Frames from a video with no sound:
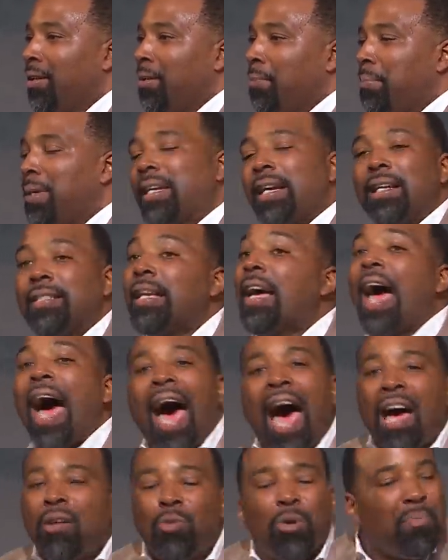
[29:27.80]
Because
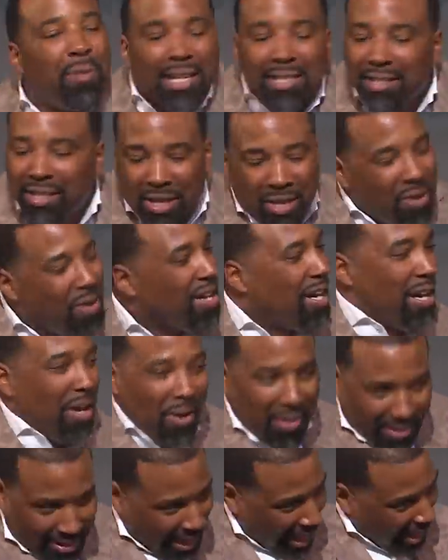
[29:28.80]
I will bless the Lord at
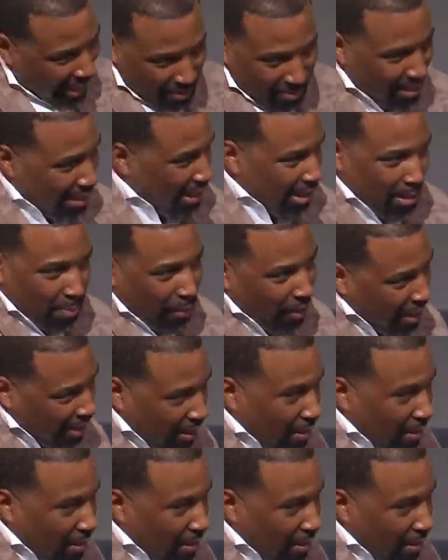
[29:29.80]
all times in his praise.